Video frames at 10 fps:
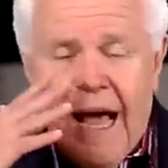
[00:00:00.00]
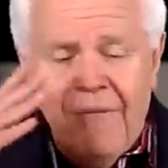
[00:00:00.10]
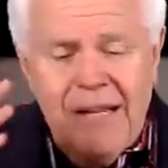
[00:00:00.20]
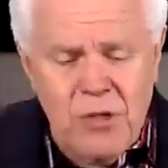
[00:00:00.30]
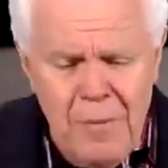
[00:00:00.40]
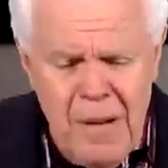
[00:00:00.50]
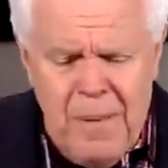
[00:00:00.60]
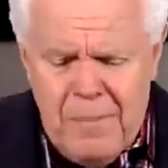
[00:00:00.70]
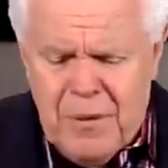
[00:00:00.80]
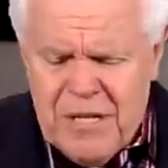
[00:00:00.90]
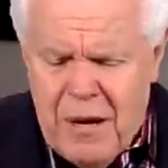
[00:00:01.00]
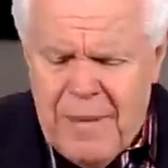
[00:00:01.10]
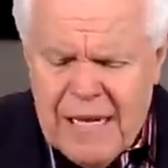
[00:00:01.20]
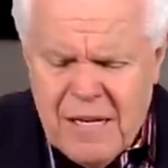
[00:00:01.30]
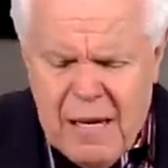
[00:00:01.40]
I've had so many people tell
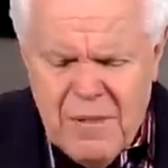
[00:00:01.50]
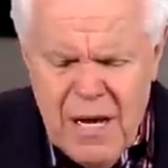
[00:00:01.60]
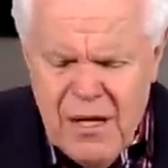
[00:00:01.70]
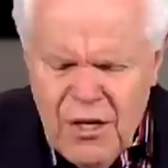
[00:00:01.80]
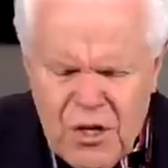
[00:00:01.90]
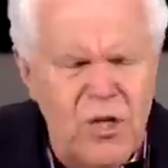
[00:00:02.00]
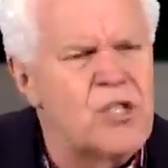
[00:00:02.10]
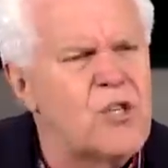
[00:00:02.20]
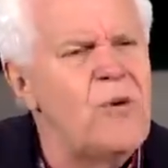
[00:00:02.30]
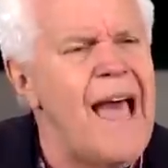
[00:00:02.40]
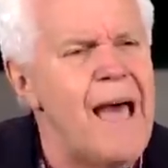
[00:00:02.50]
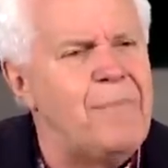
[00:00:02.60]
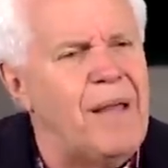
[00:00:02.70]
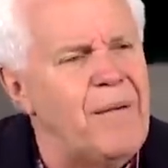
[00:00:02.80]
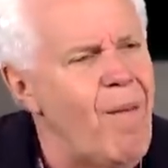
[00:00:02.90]
me at times, you're just too
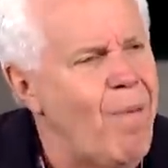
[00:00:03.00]
happy.